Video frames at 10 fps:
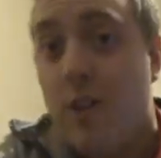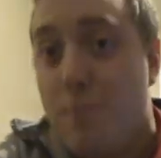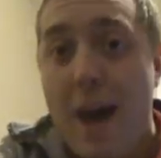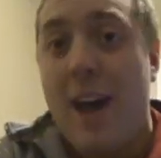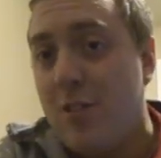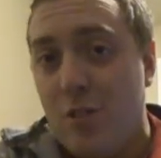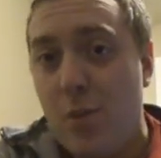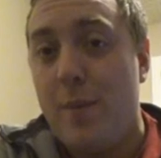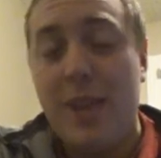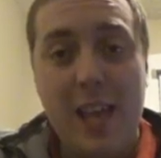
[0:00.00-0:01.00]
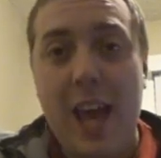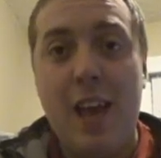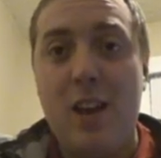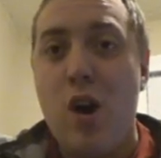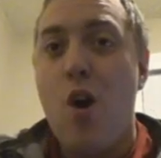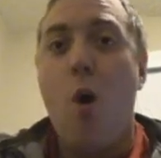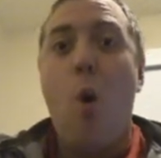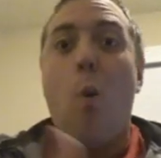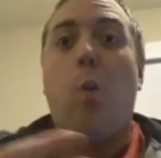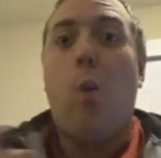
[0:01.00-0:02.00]
his mask to him in the end.
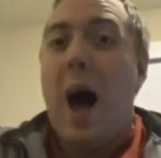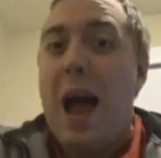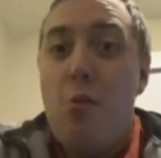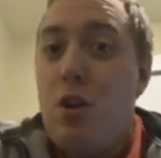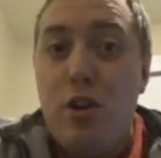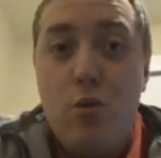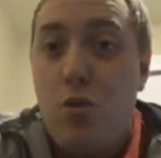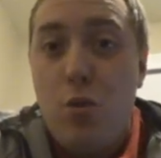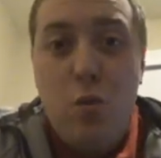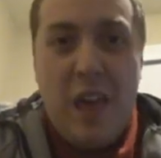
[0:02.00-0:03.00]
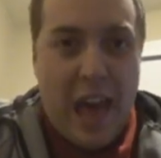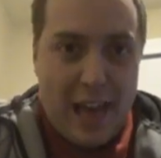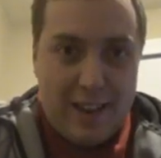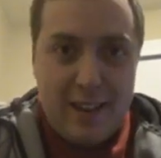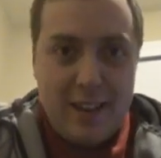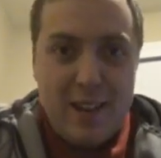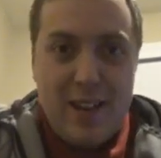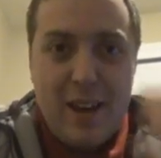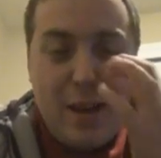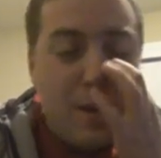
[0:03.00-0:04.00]
Why would you do that?
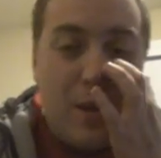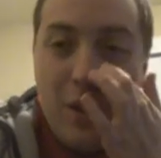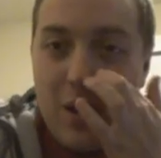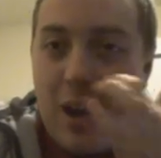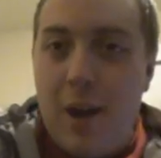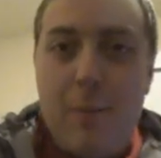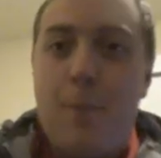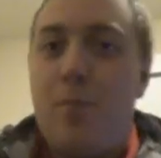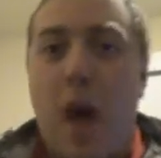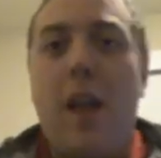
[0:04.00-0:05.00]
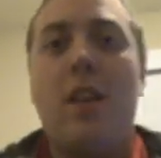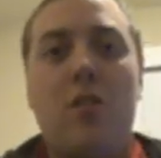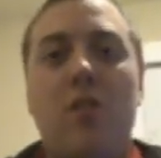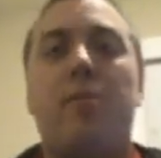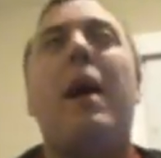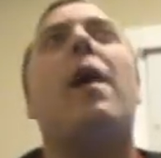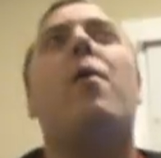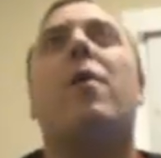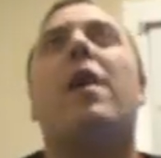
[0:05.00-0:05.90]
Look, knowledge is power,